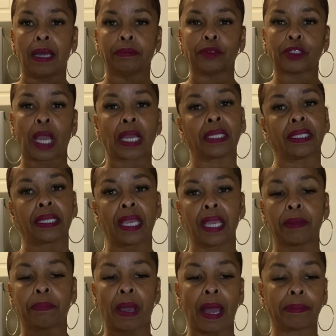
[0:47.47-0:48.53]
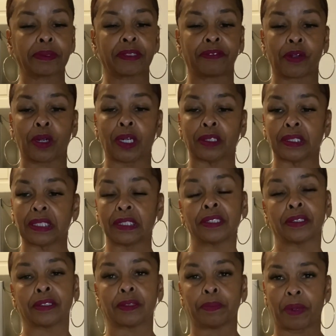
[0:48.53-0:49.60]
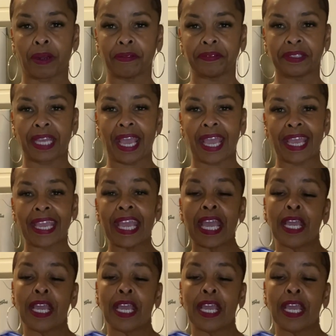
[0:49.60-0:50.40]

chocolate cake pops for her sister's birthday.